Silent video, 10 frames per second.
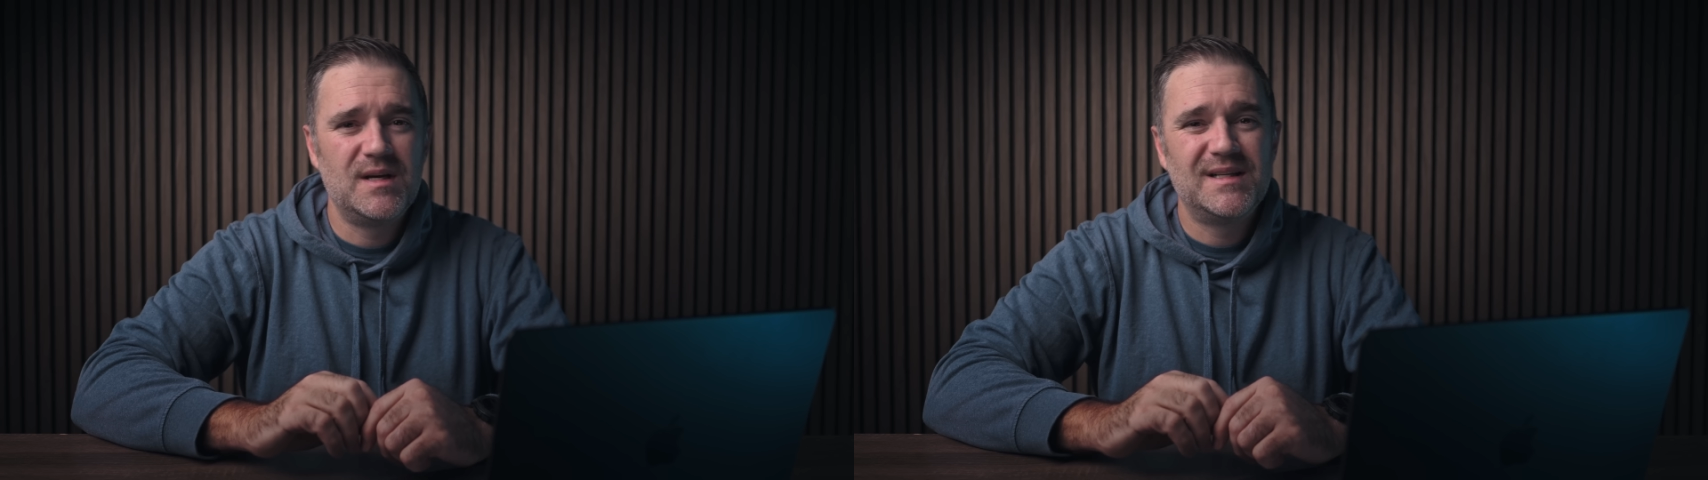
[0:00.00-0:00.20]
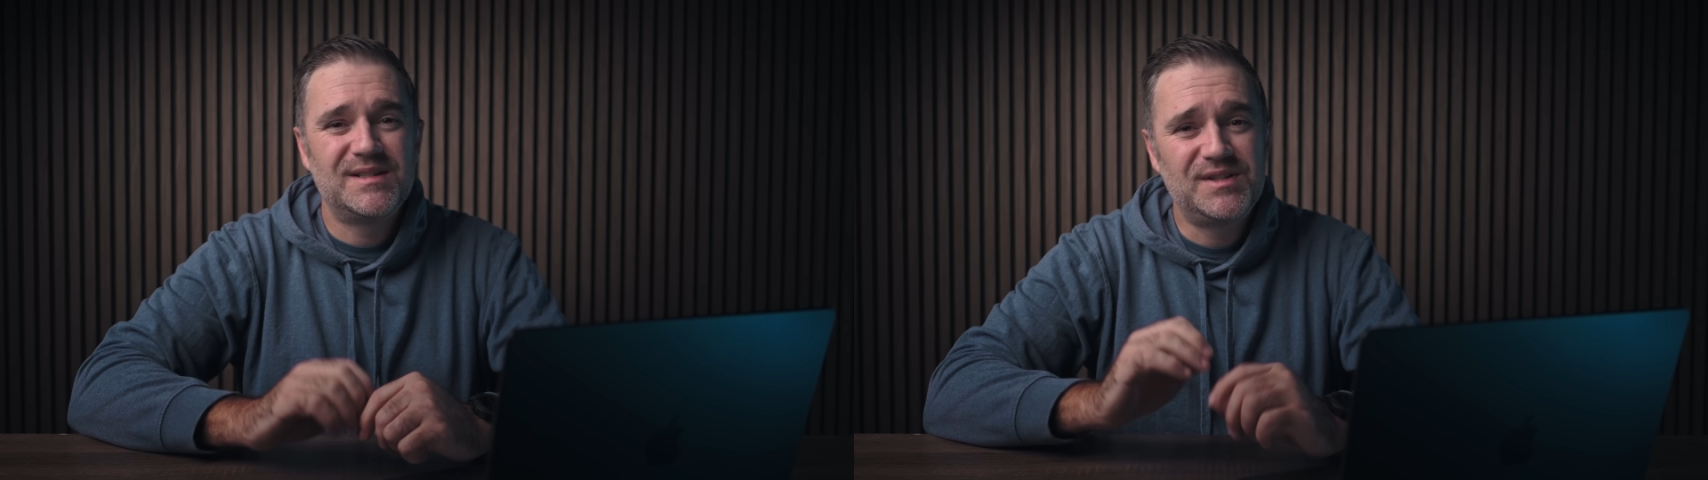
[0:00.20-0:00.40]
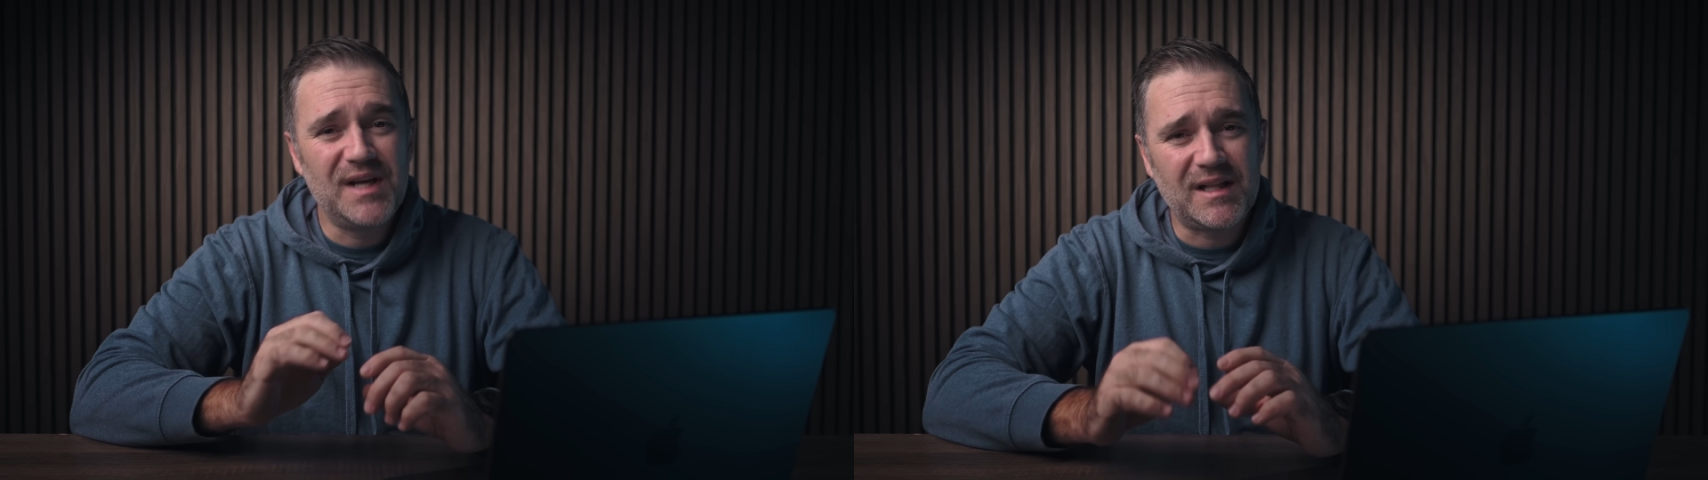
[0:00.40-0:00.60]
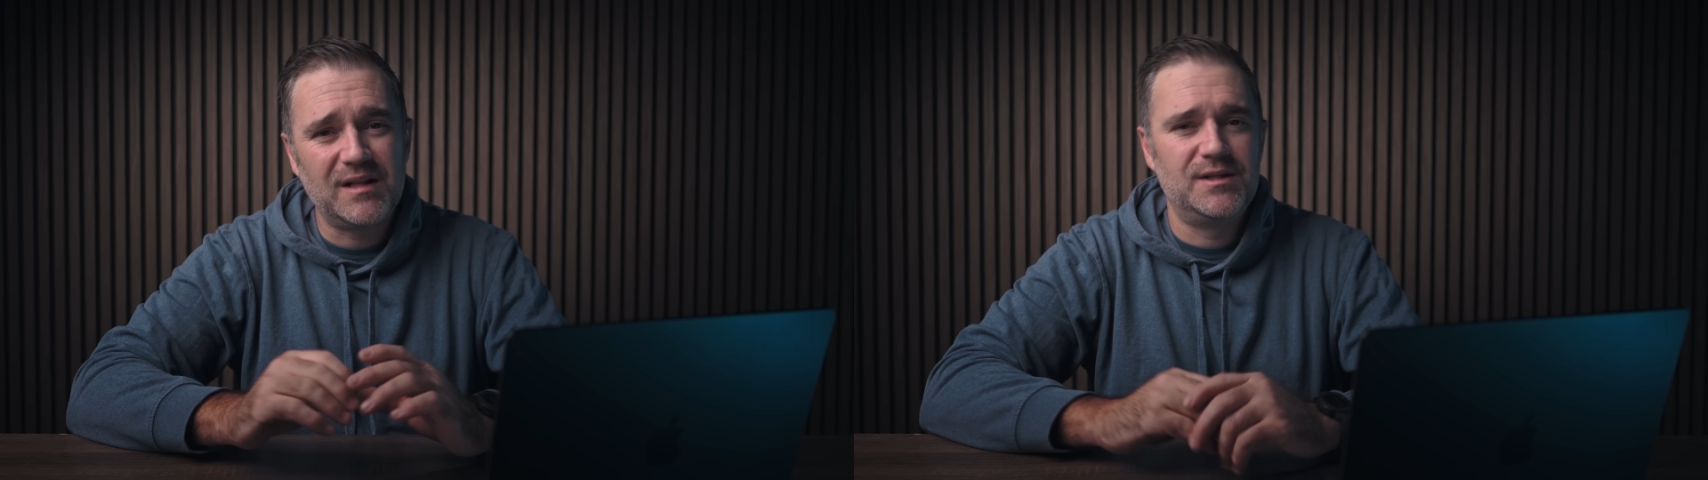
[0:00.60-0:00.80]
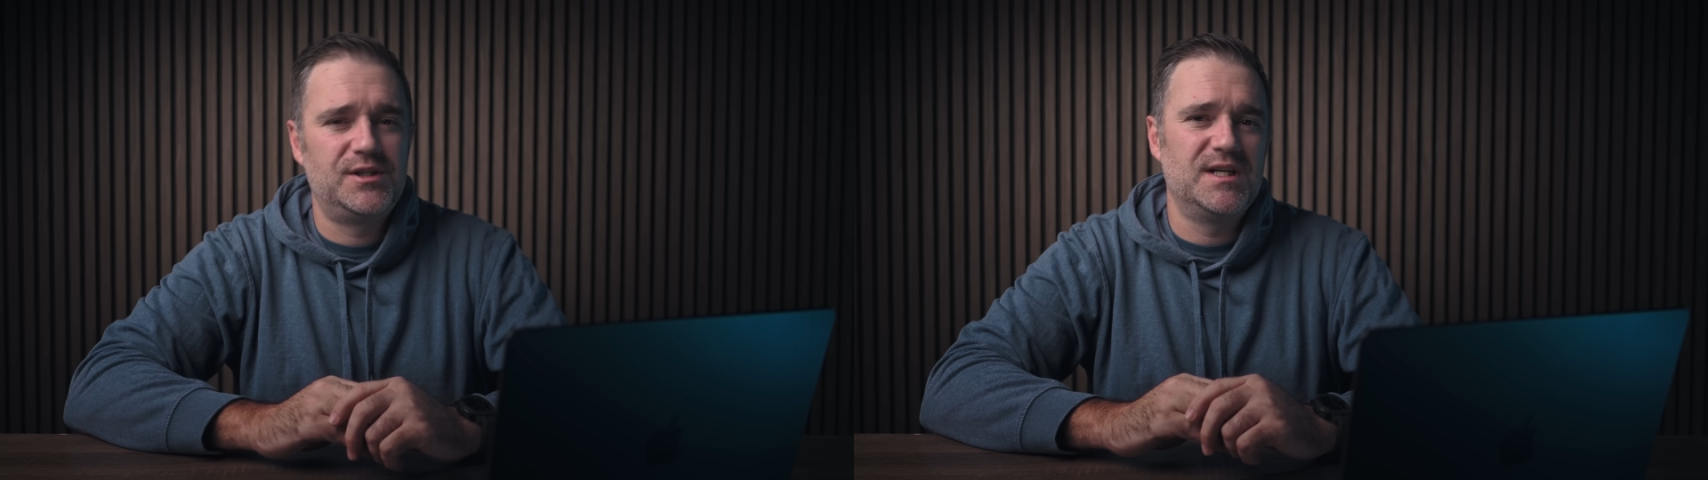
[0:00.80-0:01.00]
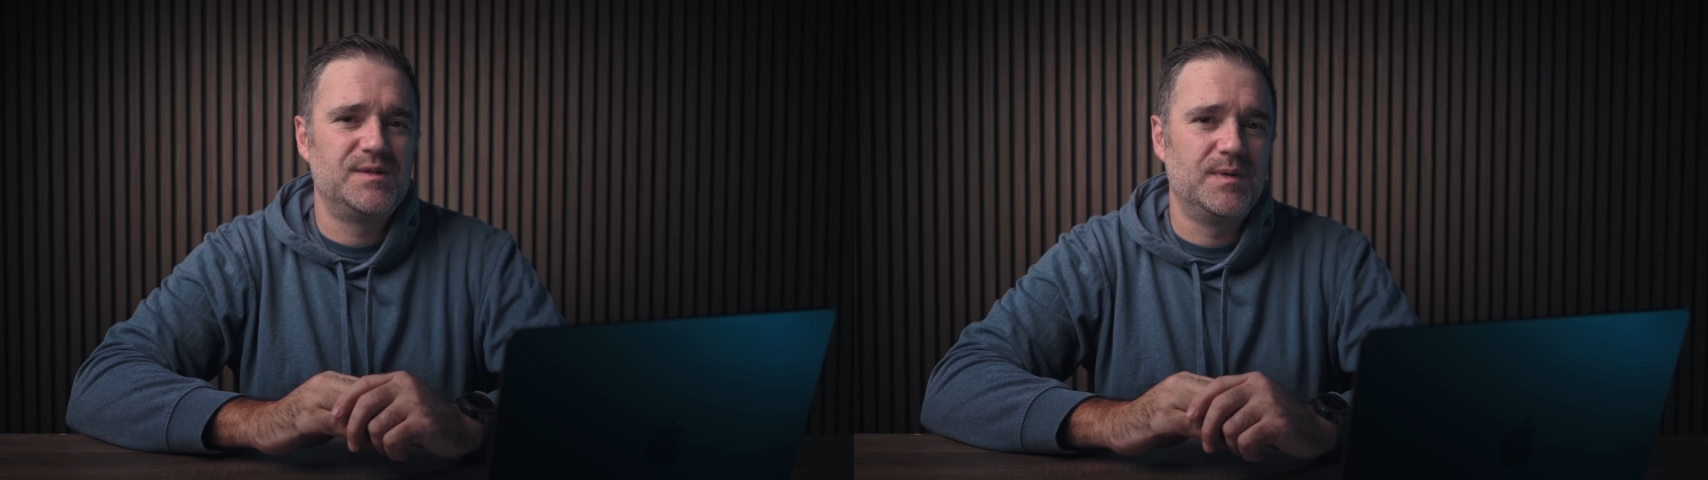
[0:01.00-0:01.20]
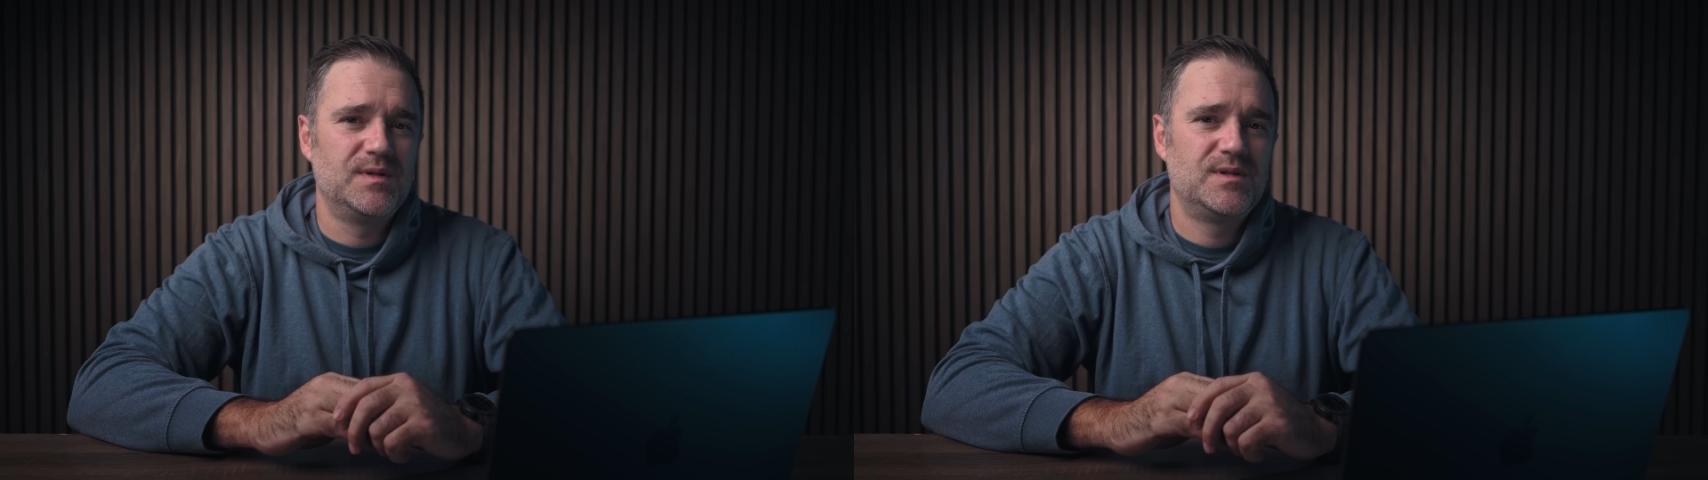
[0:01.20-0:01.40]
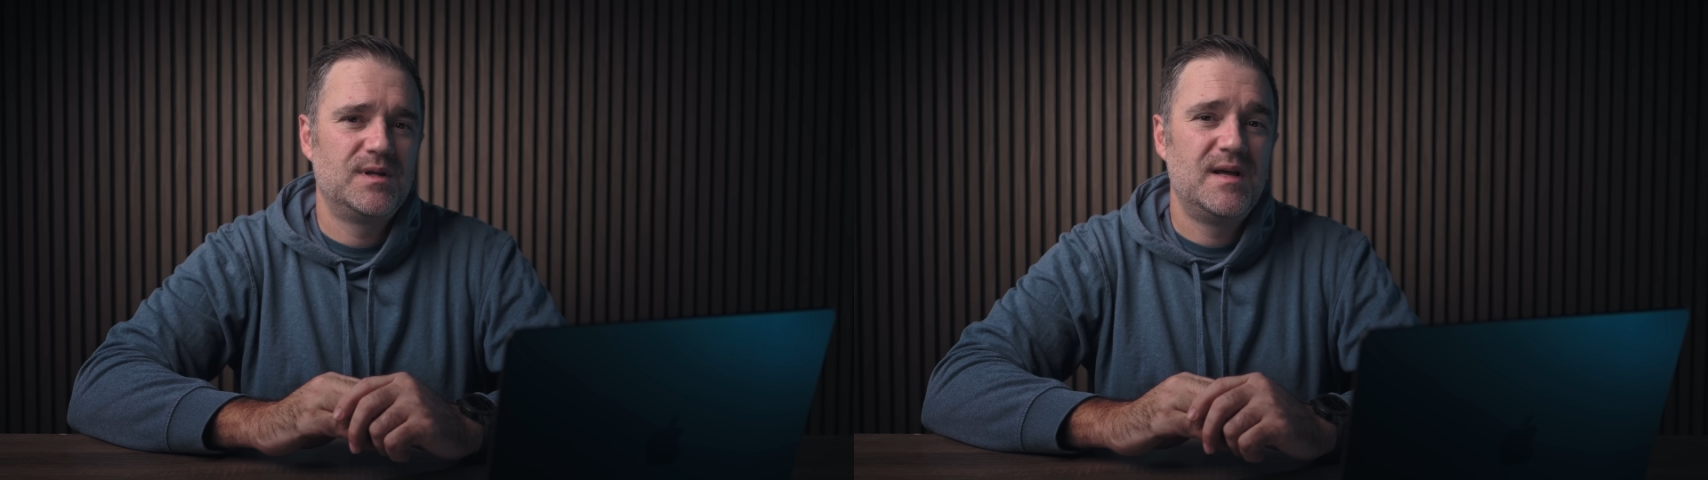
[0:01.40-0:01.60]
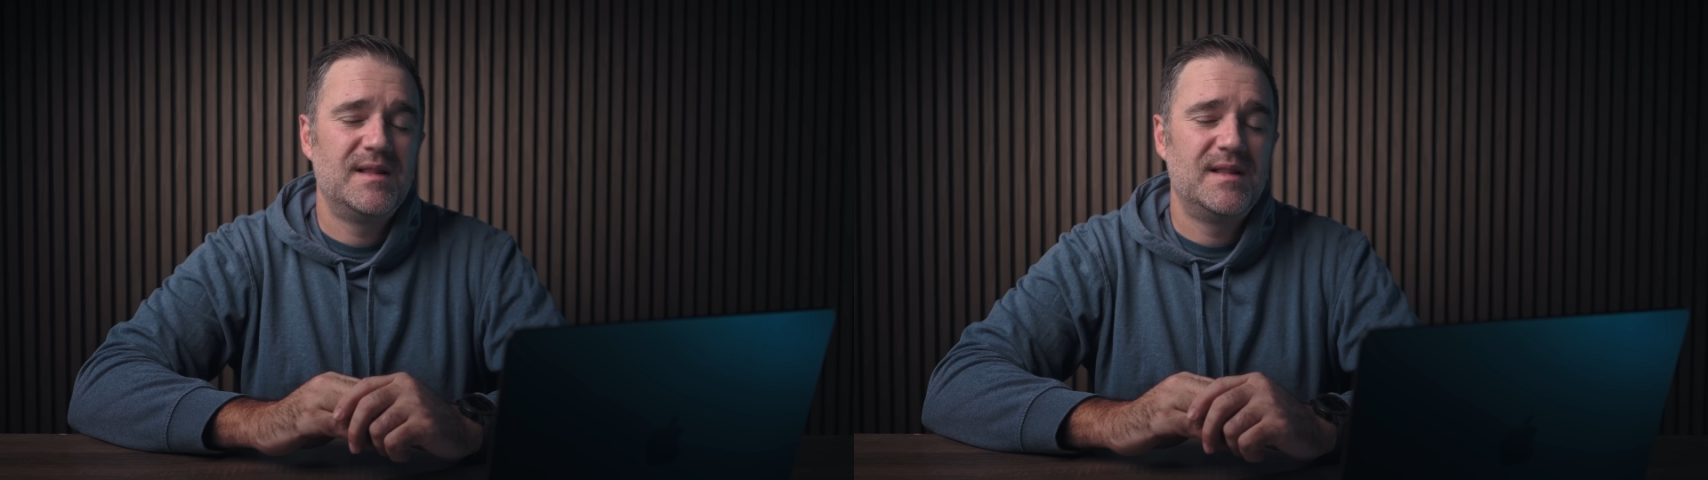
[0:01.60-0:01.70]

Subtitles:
subtle adjustments